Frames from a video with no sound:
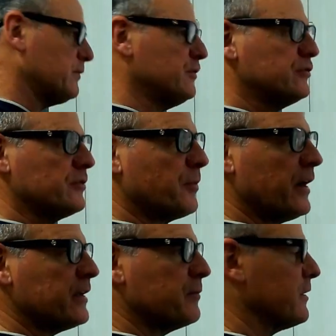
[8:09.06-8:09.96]
We use the
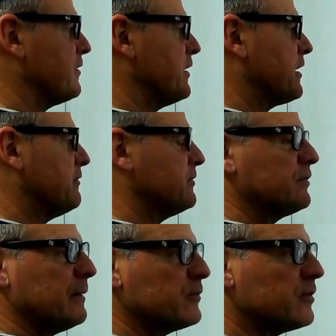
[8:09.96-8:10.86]
paint a bit thicker and
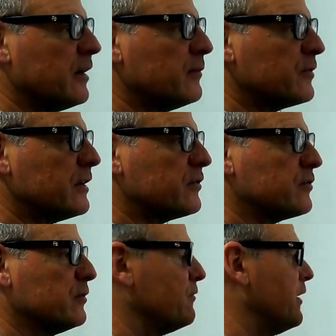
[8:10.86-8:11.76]
sometimes that
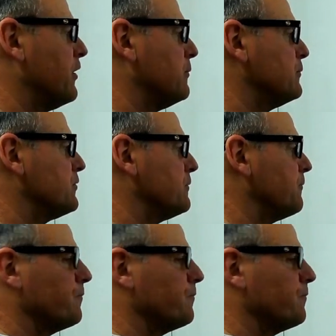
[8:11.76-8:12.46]
sort of helps.